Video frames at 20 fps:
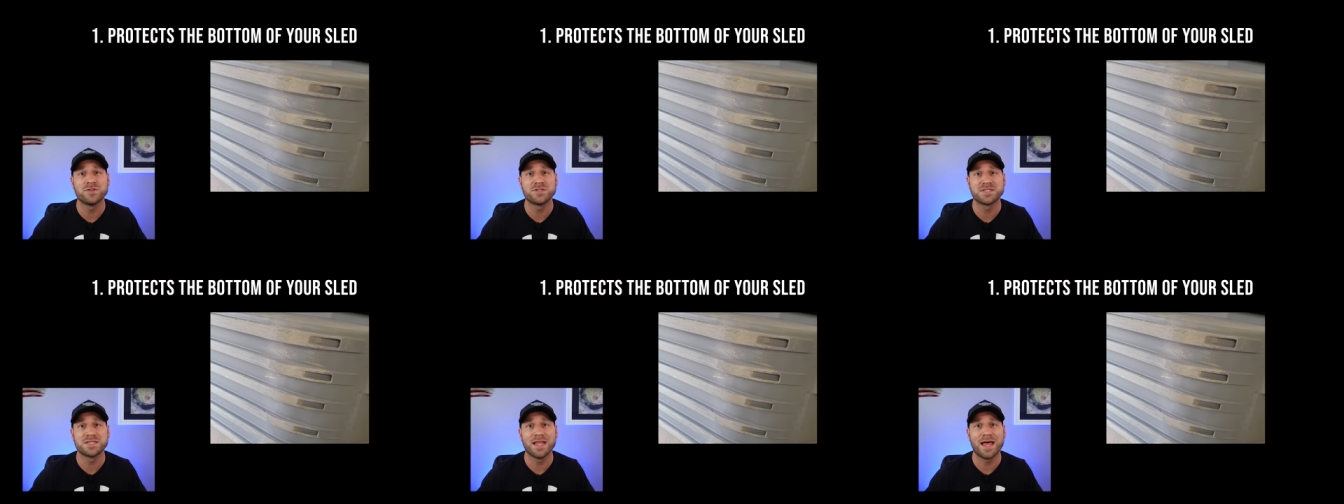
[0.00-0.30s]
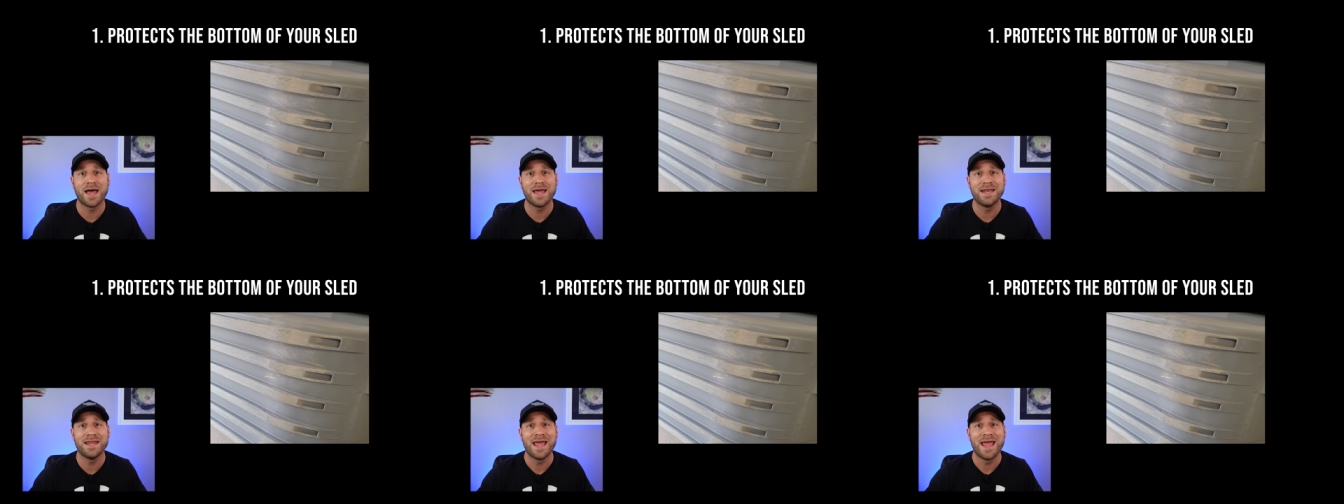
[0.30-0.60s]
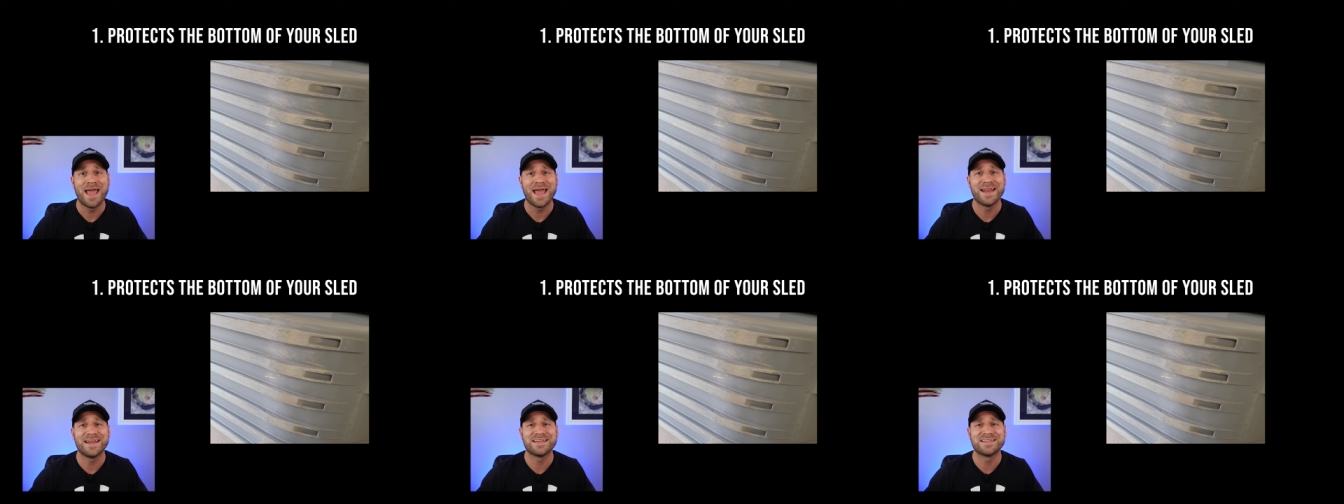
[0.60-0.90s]
your sled
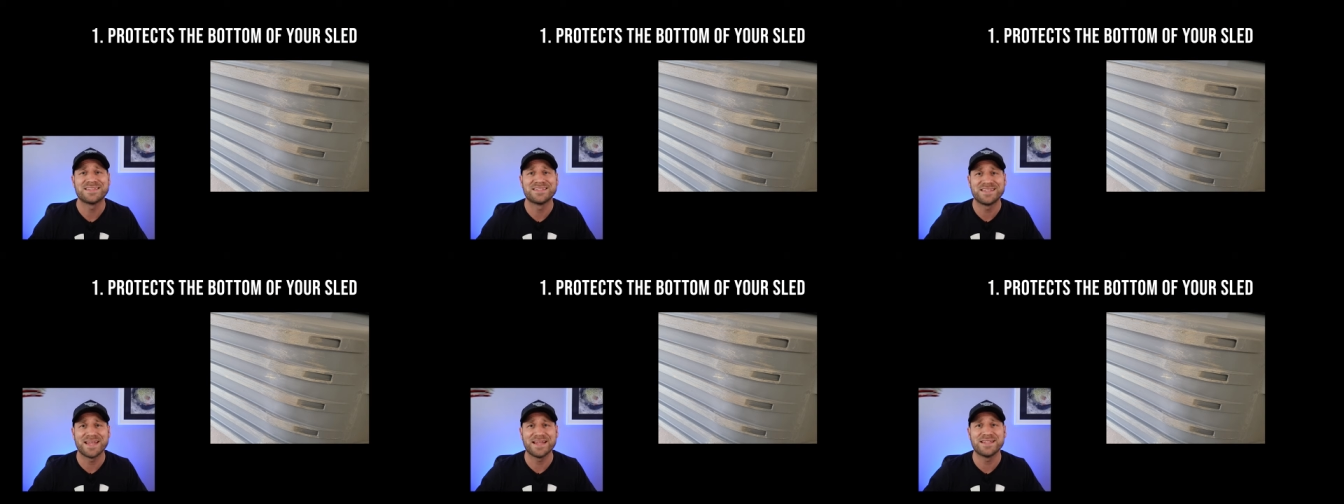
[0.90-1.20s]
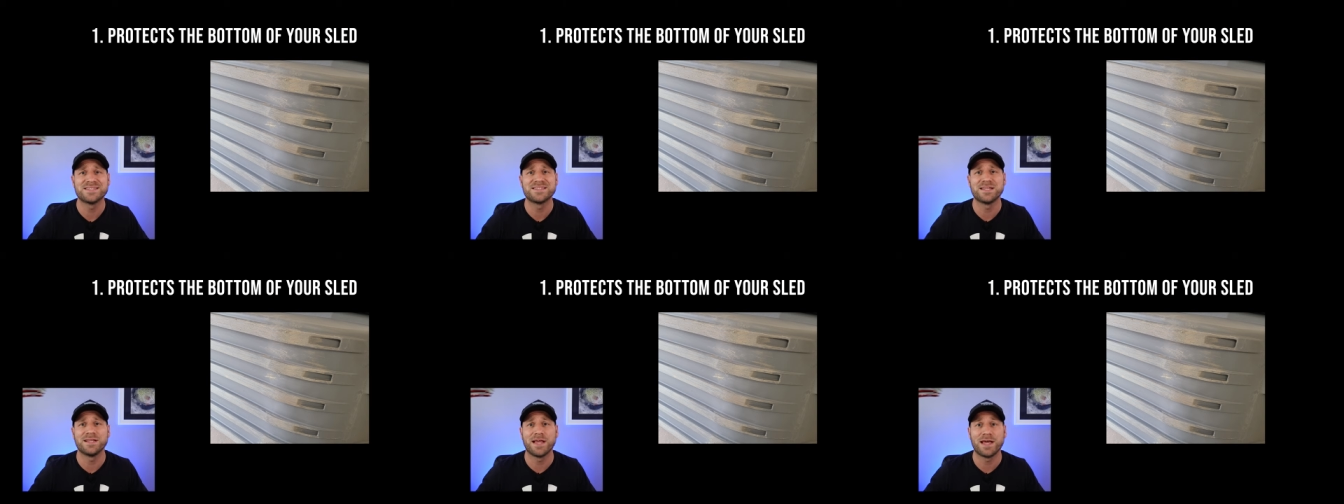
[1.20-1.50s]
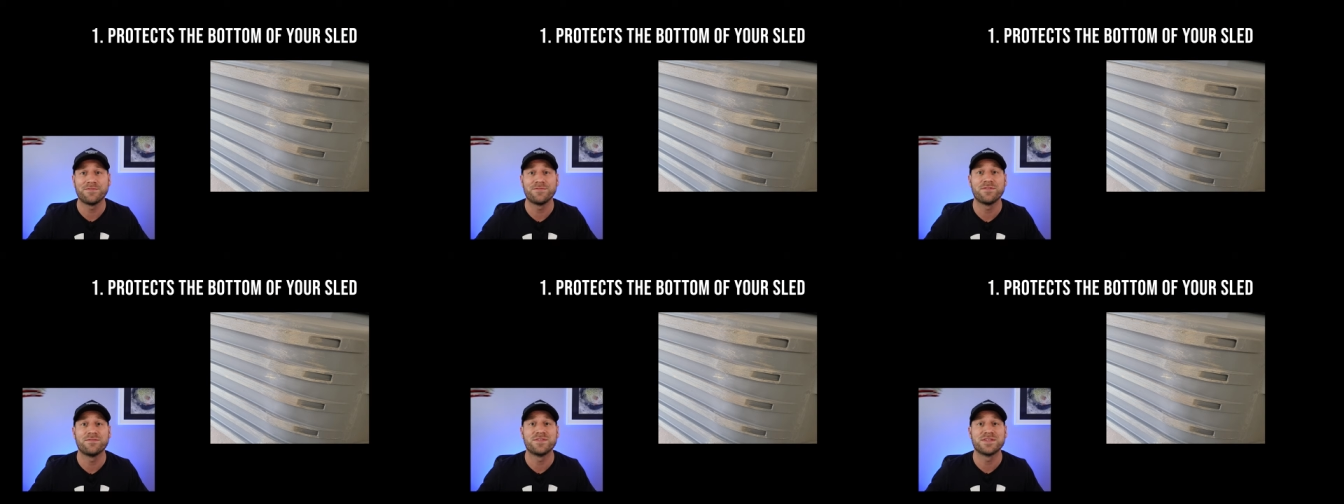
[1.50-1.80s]
and extends the
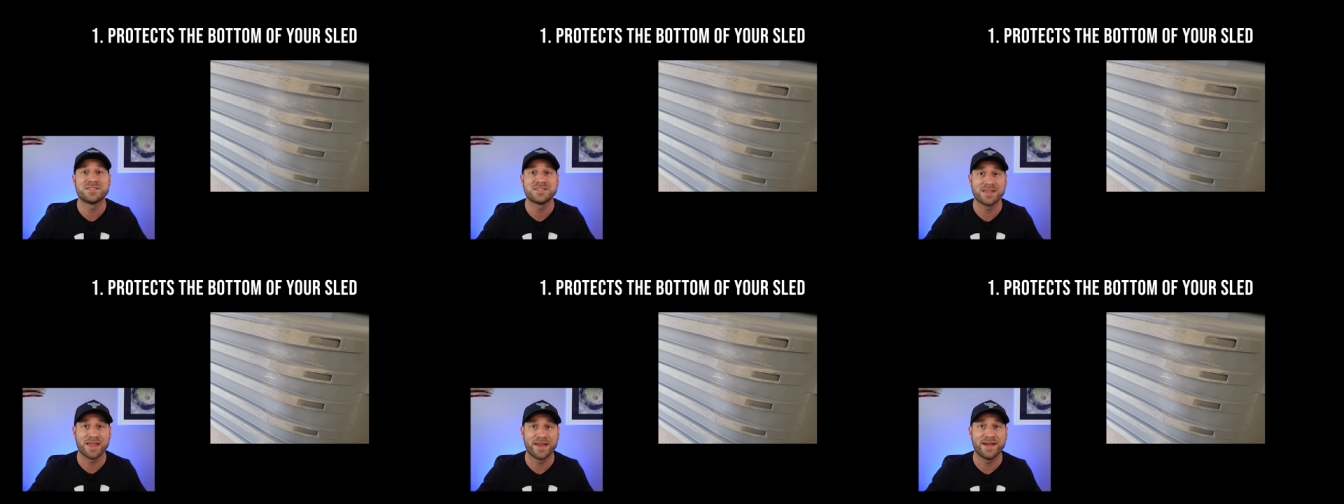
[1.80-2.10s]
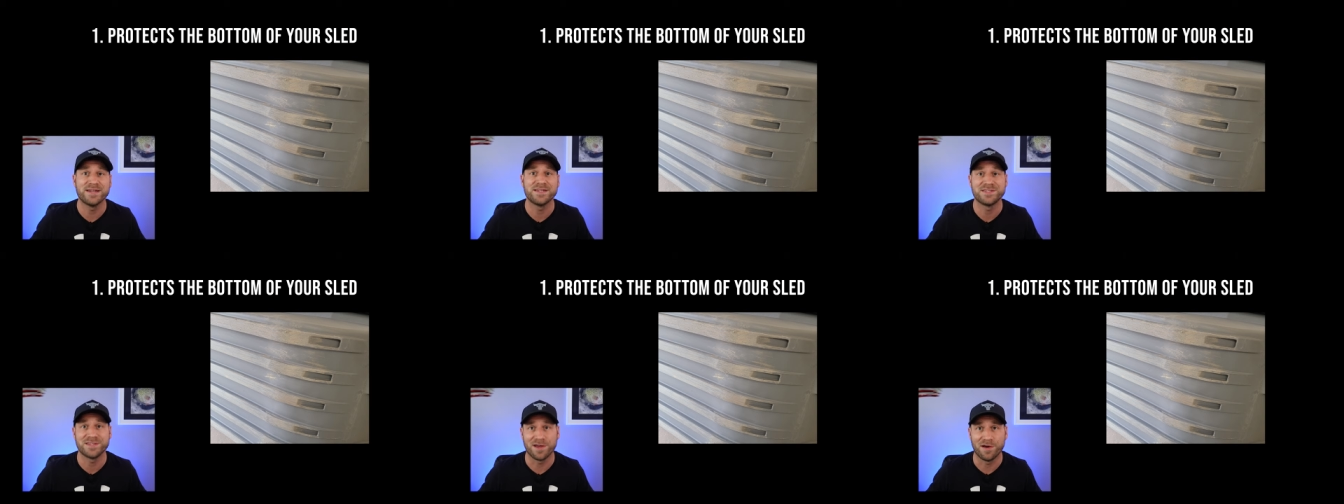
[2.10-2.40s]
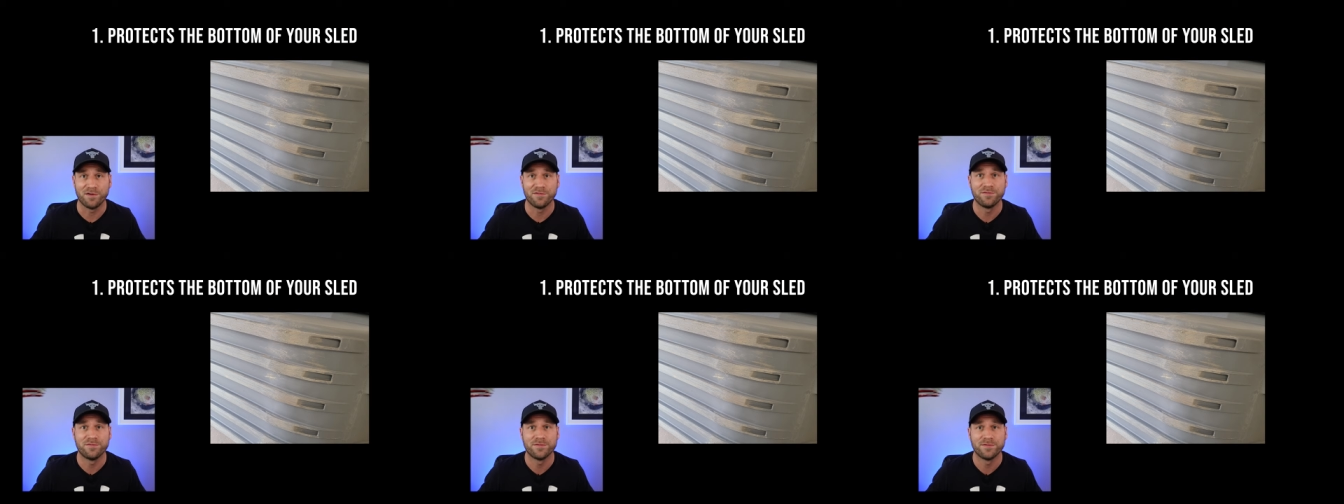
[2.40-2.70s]
life of the sled
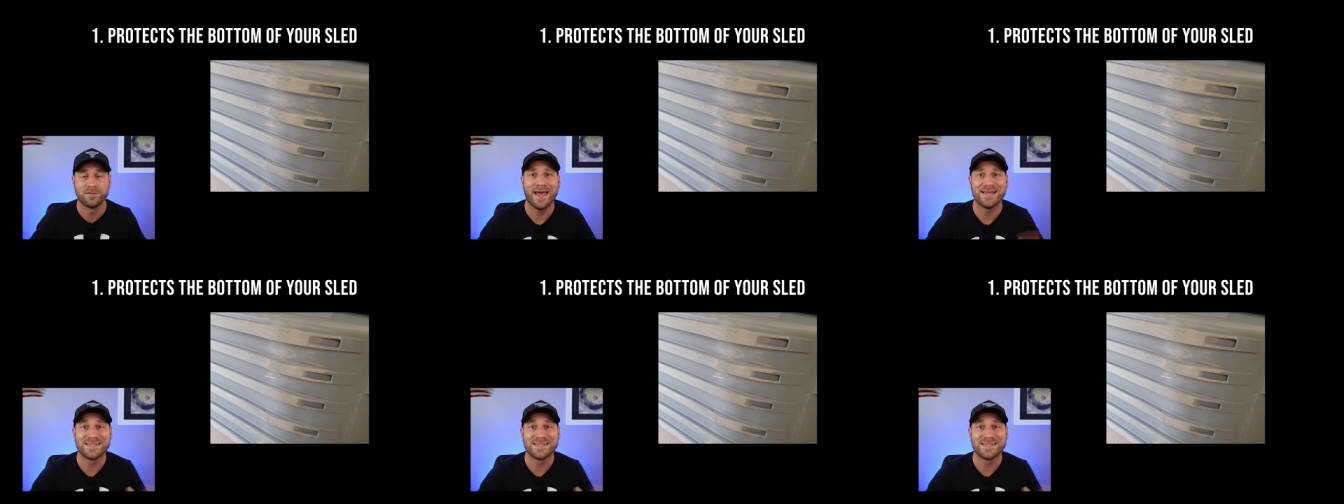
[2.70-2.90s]
itself,